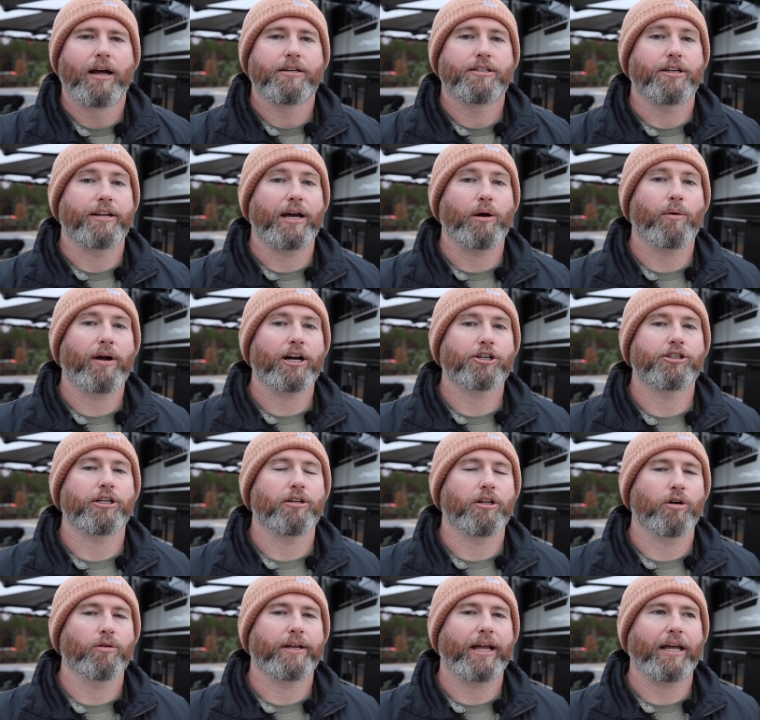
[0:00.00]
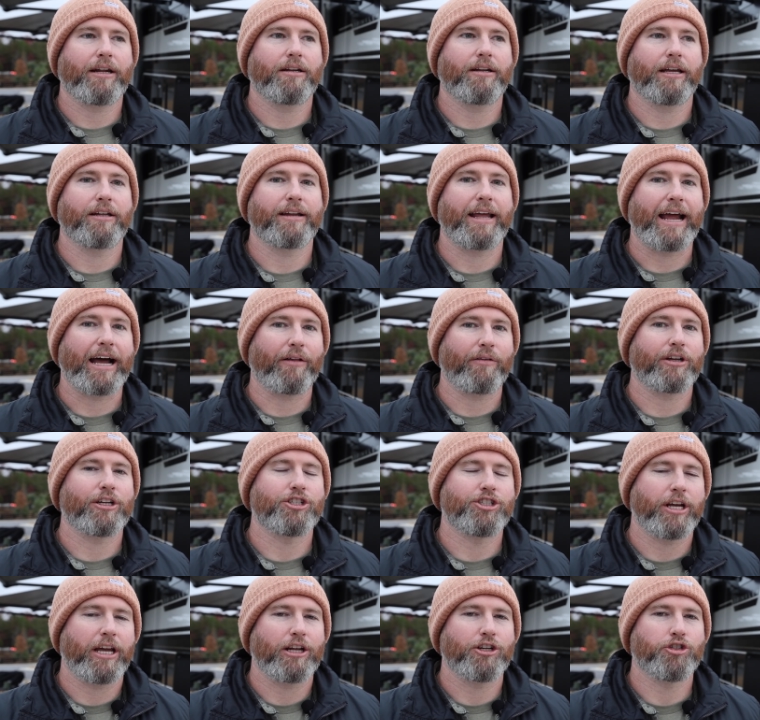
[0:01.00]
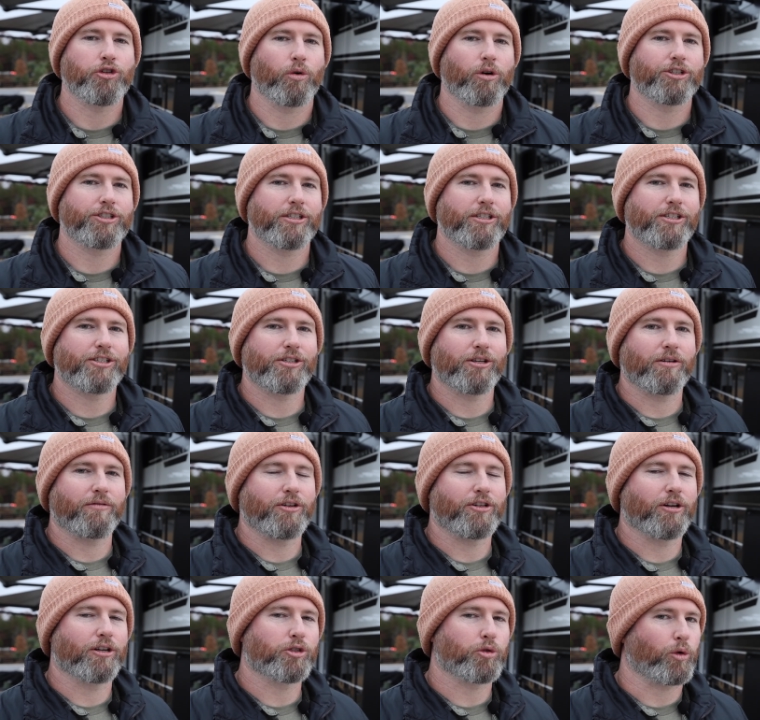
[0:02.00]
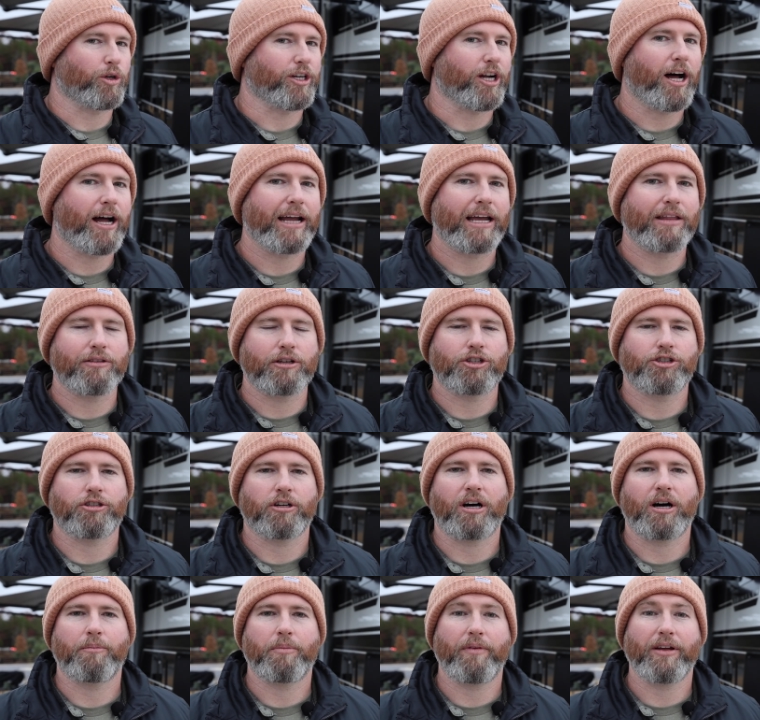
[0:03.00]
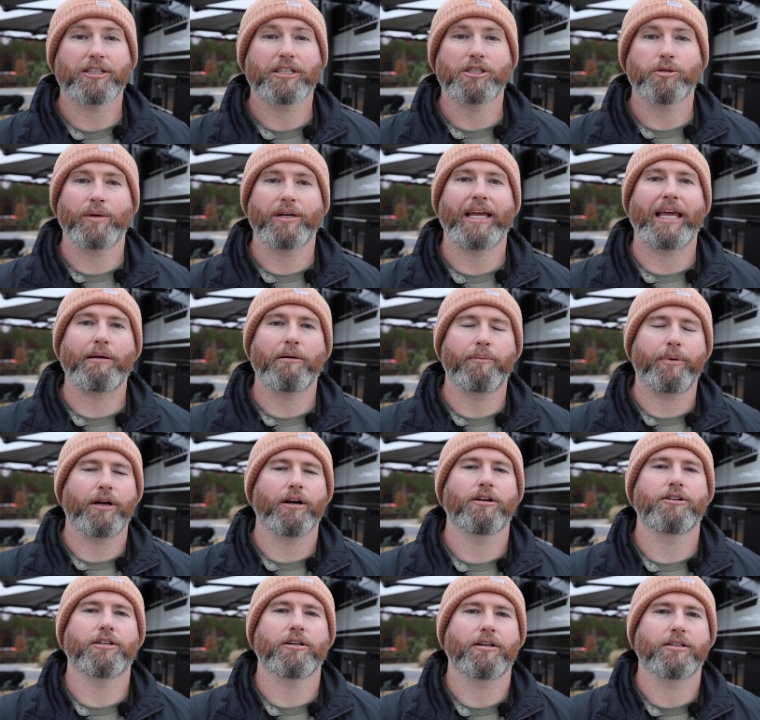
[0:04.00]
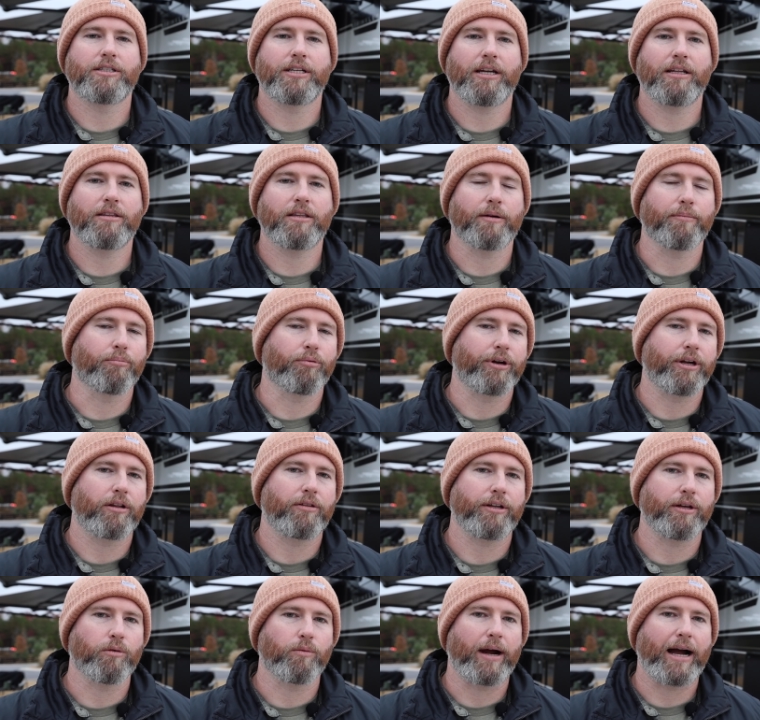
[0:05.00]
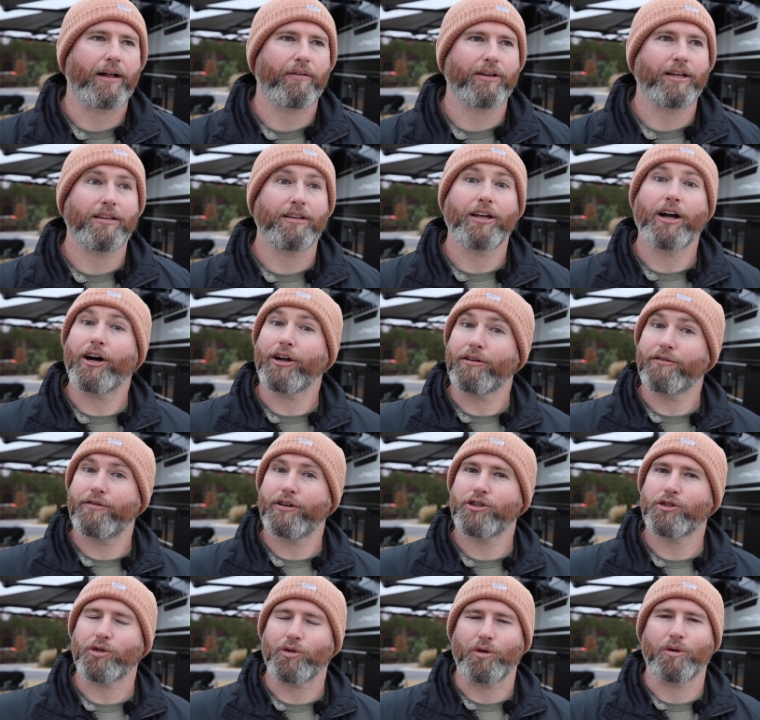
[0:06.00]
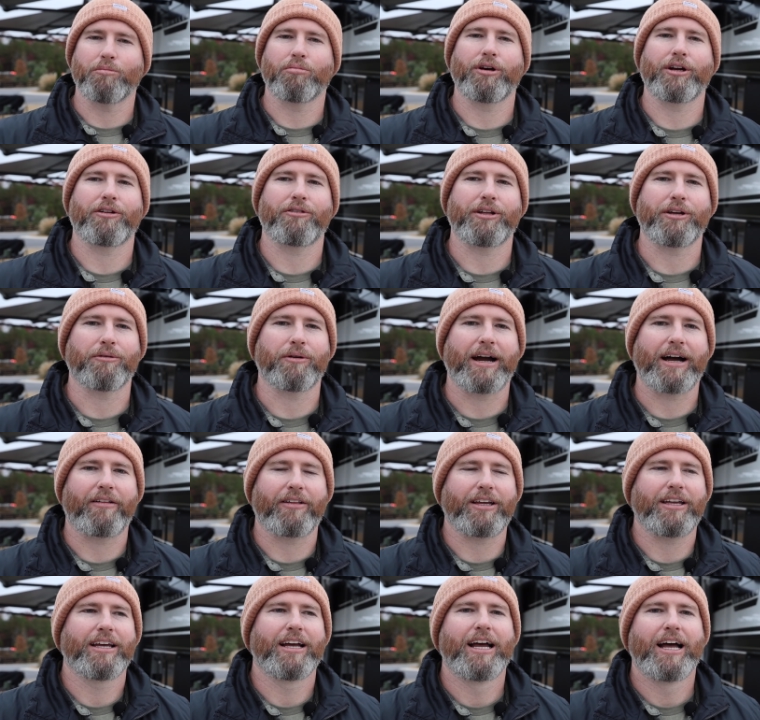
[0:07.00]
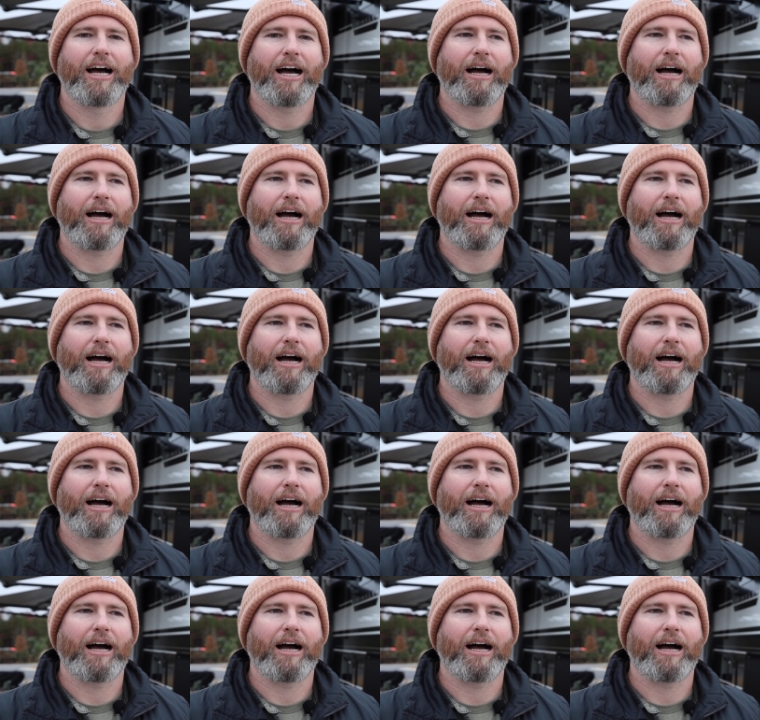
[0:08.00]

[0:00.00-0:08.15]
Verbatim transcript: Today we're actually located in LEJ, Georgia, so if you notice we're not in the shop, that's because we came up here to attend the Brinkley Rally, the unofficial Brinkley Rally,